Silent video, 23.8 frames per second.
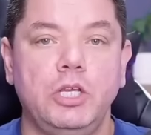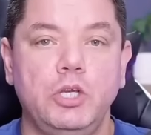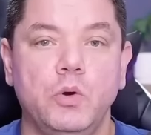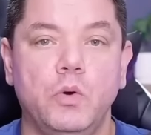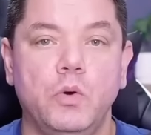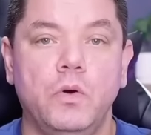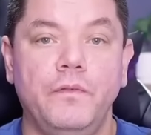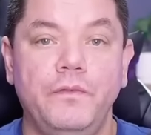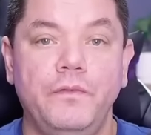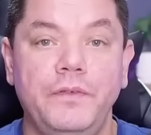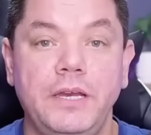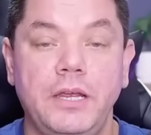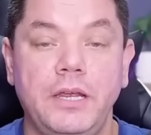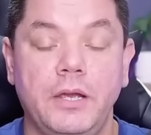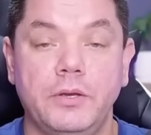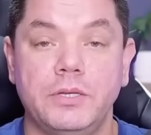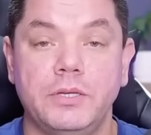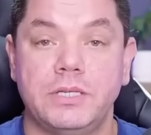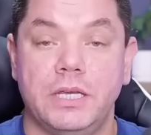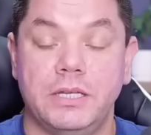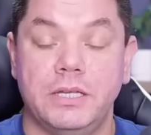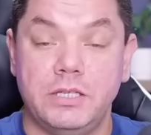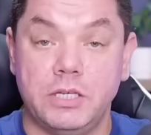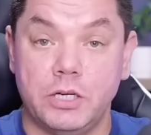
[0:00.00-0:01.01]
your video.
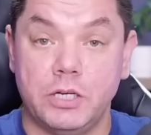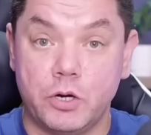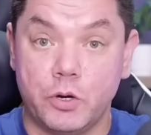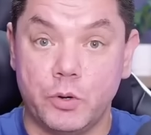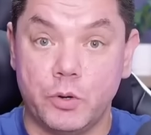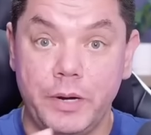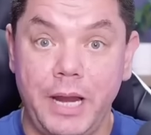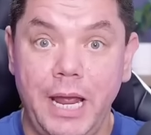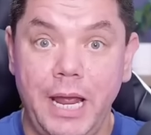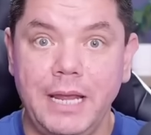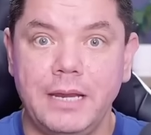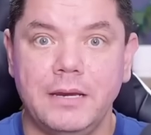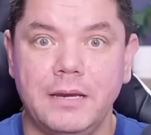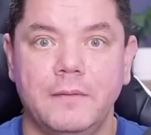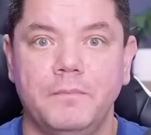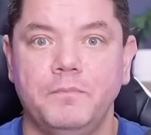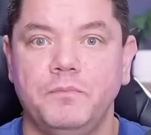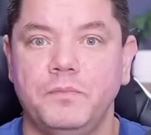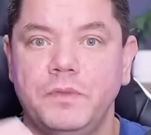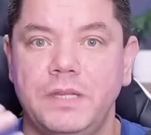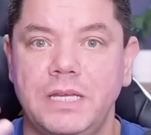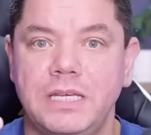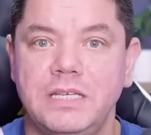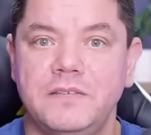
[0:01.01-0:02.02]
So to create
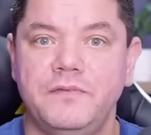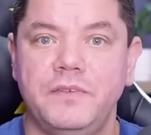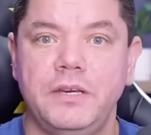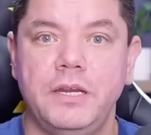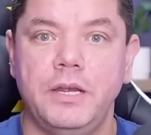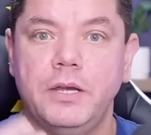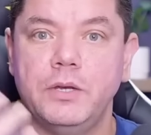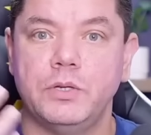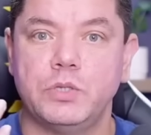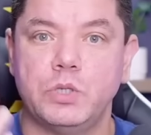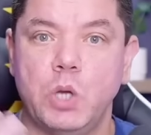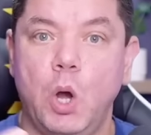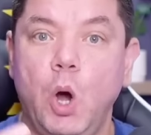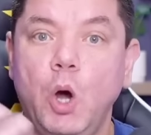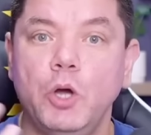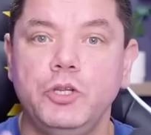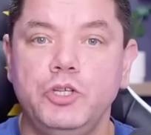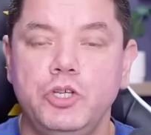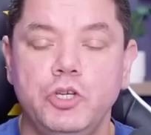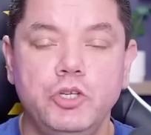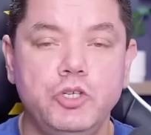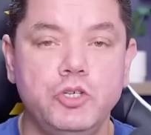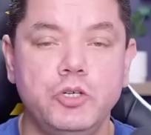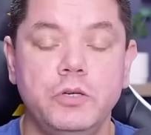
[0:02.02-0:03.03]
these videos
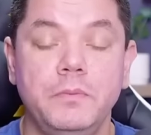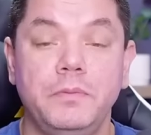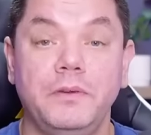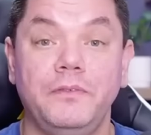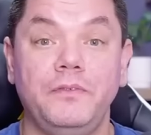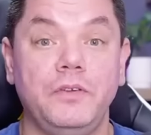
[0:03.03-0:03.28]
on YouTube,